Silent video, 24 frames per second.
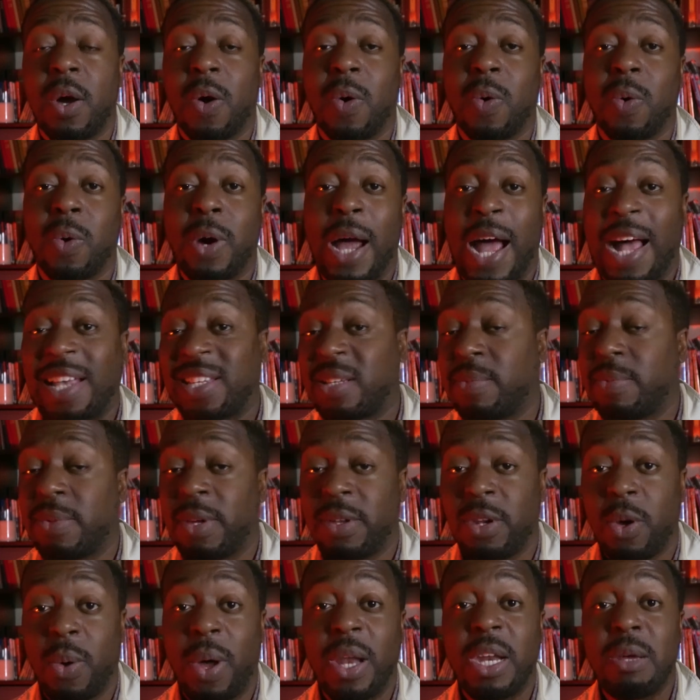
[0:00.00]
or asking if
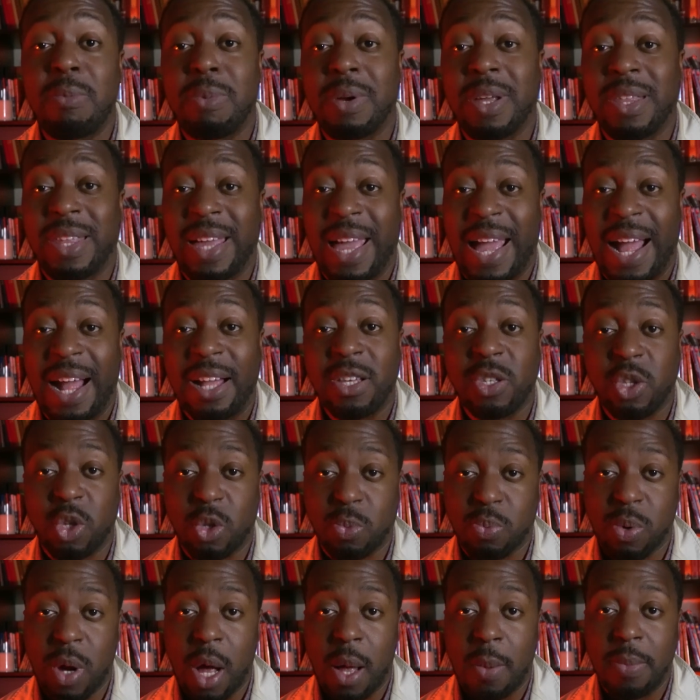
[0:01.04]
they know anybody that has
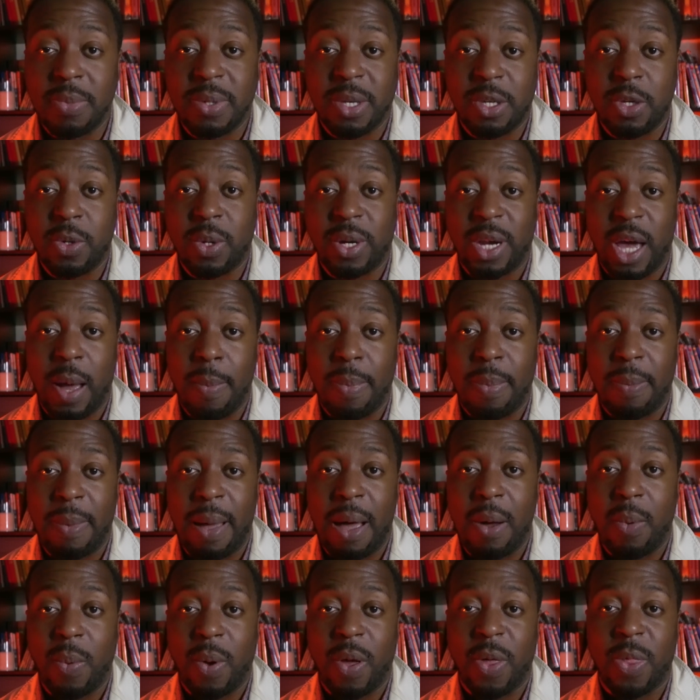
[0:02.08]
those problems that you can help them
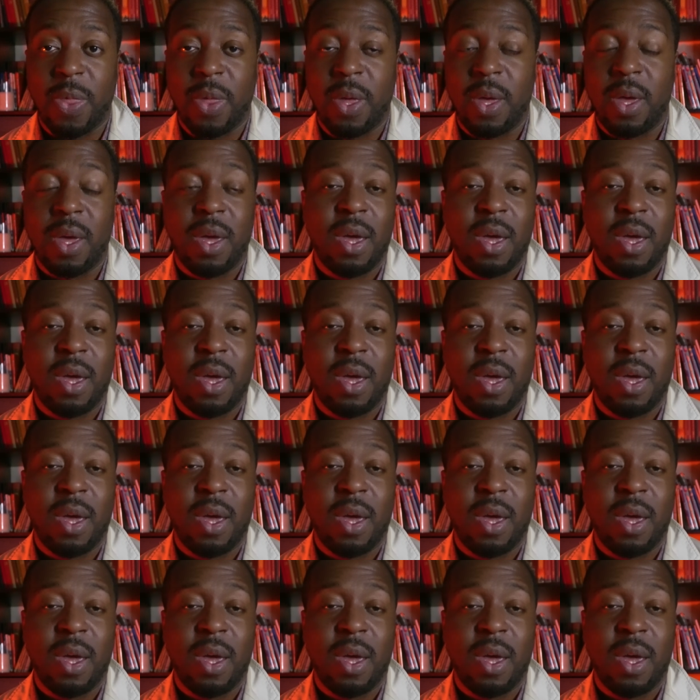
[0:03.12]
out with.